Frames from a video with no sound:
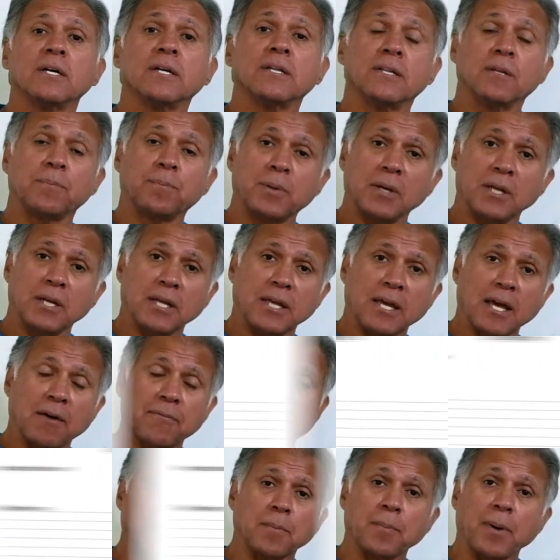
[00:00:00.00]
the
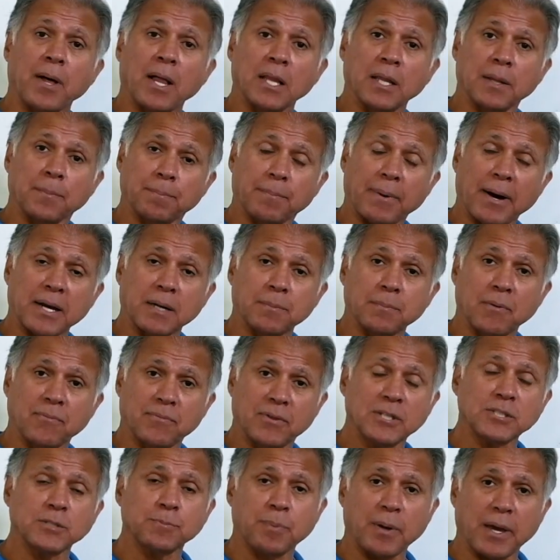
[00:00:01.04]
PDF at the bottom of
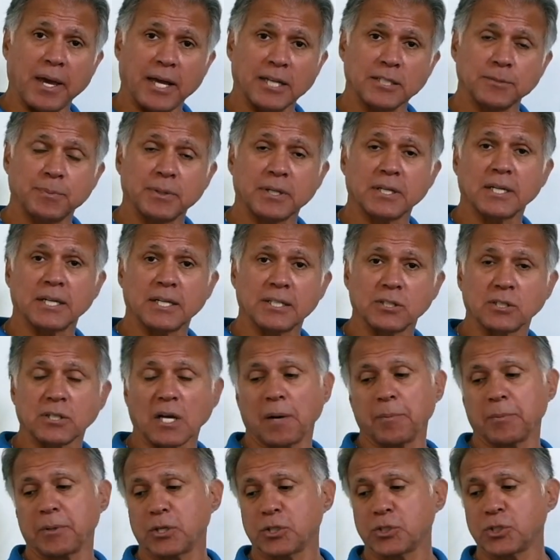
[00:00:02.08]
this page because
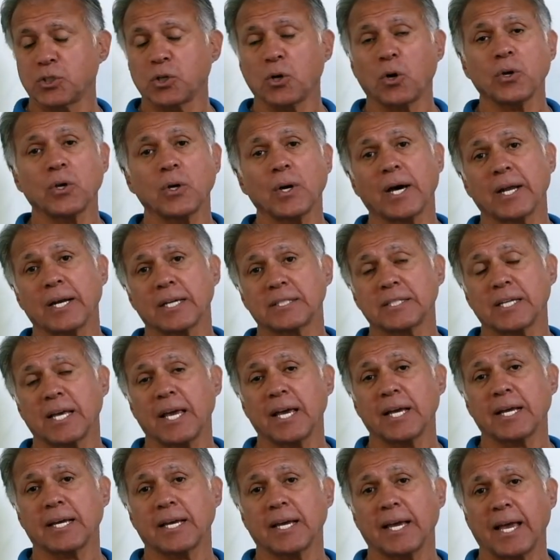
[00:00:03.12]
I'm going to show you how to
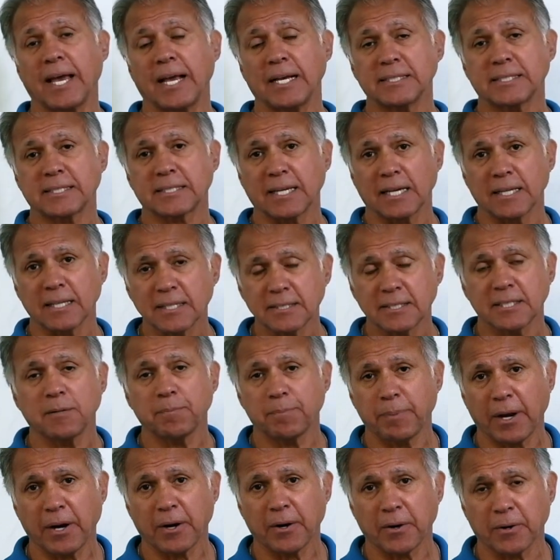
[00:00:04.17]
take a skeleton
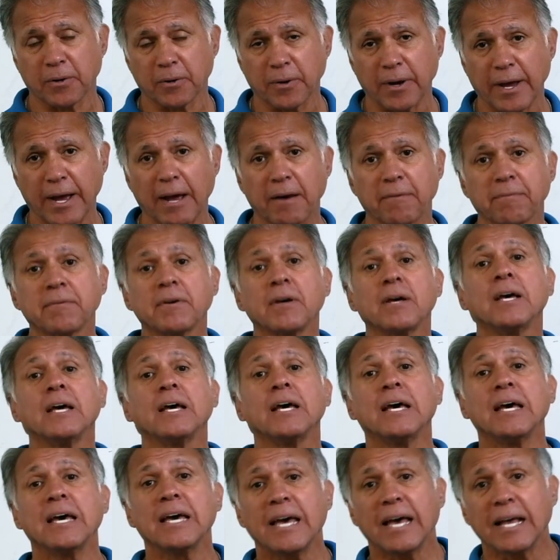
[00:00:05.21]
paragraph
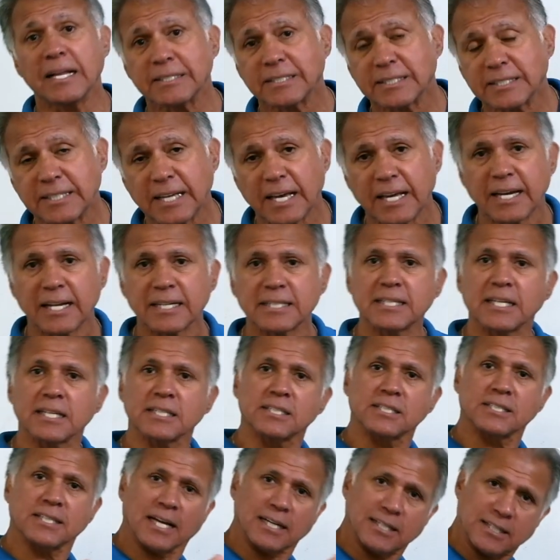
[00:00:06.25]
and set it to
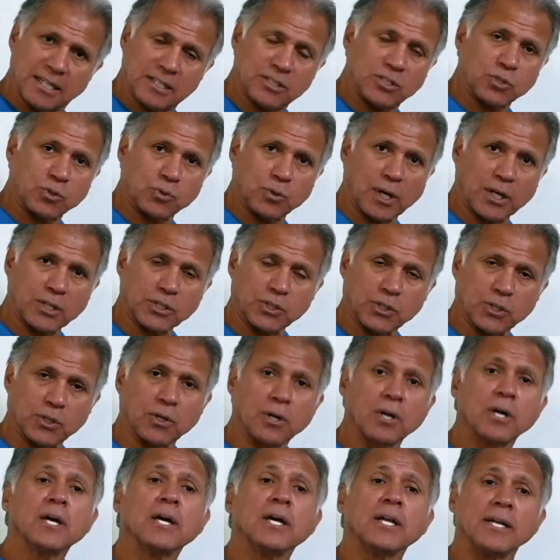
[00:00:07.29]
sentence
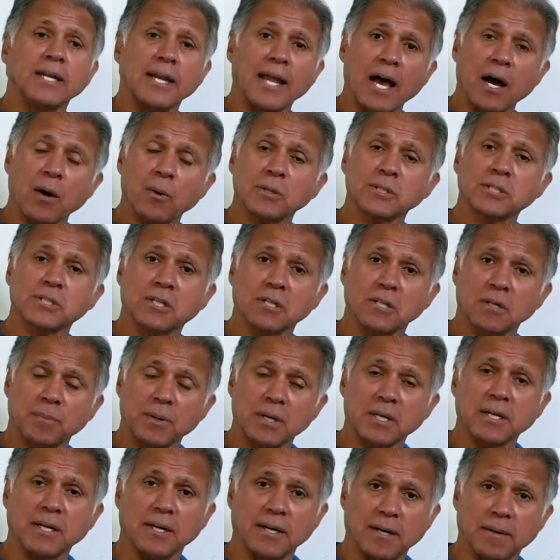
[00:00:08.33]
structure. Now it's going to
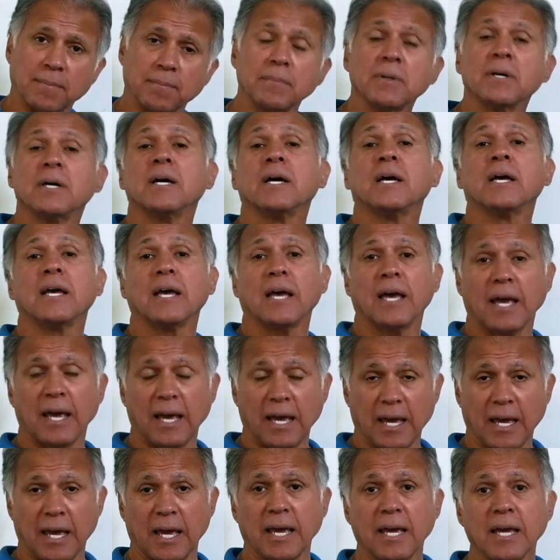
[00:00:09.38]
become
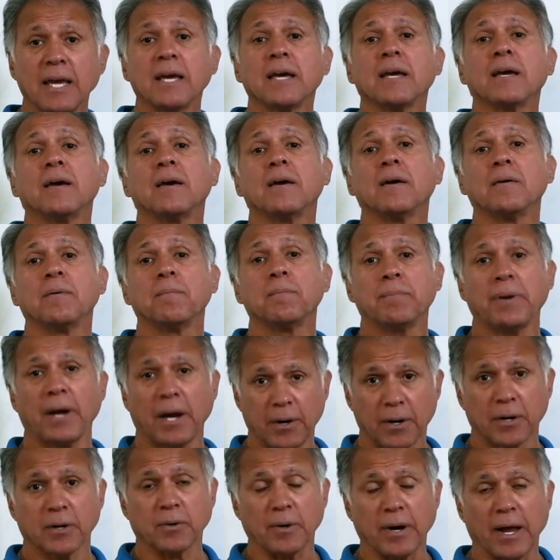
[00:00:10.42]
a
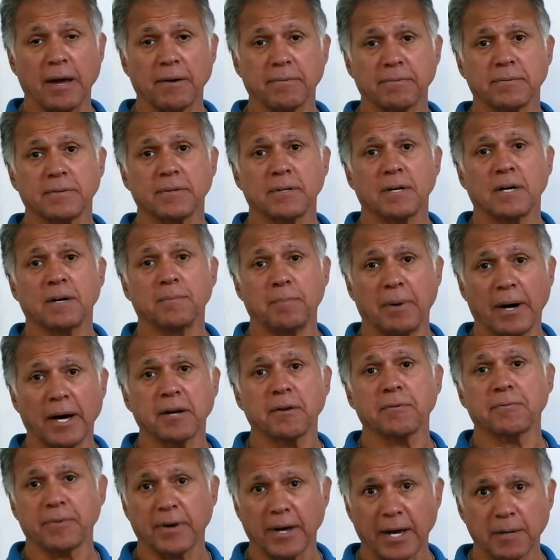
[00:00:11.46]
paragraph, a
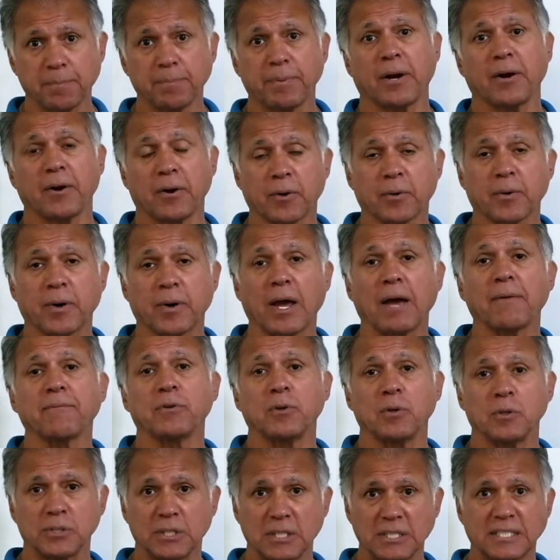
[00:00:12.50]
bona fide paragraph
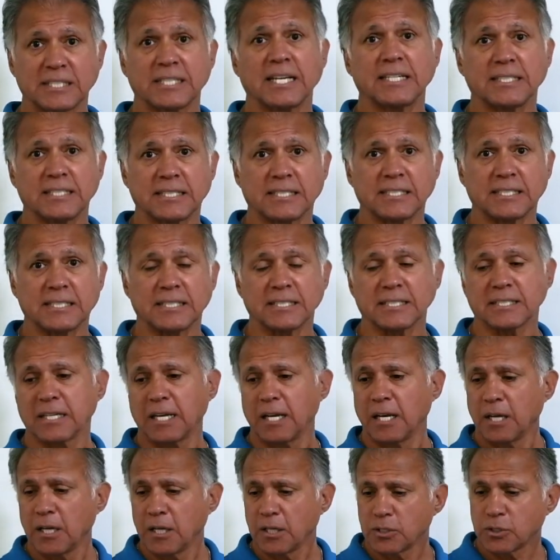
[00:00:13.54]
using sentences.
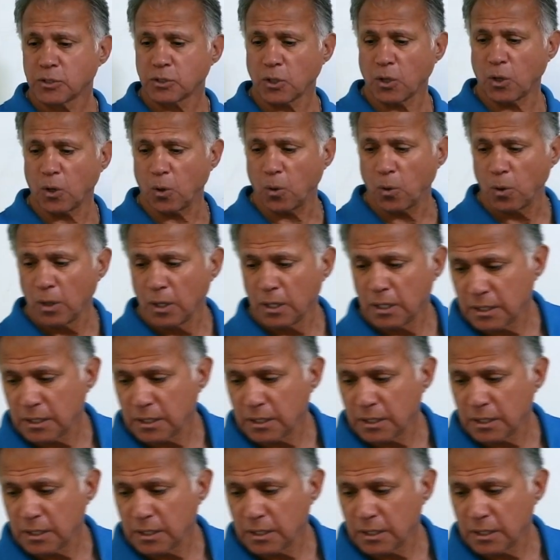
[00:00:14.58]
So,